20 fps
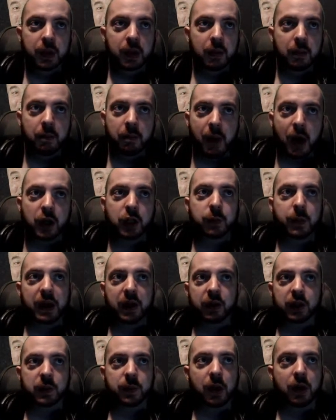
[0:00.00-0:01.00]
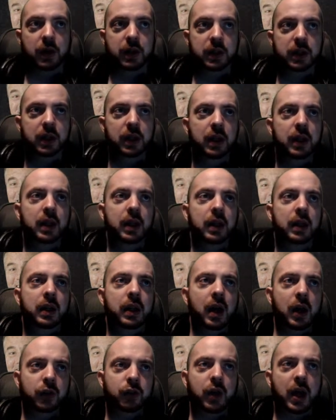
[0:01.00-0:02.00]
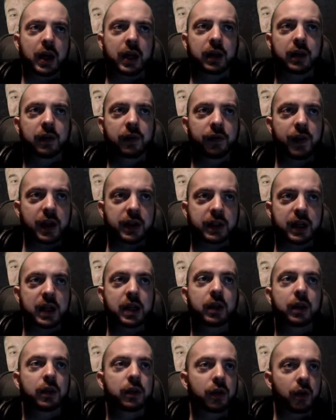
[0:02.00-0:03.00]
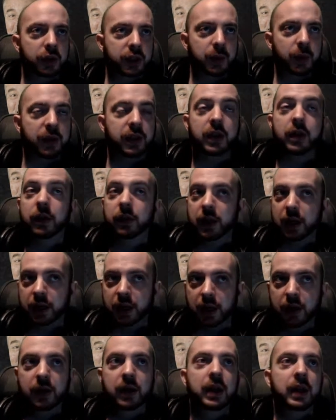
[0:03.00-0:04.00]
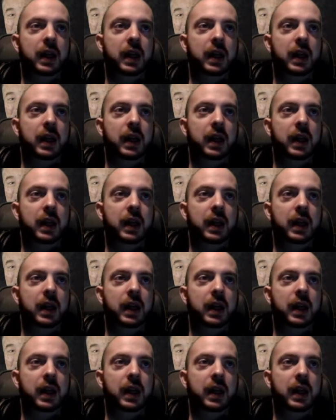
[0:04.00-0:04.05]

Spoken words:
much better experience. Luck Dragon, firstly, thoughts are with you. Thank you.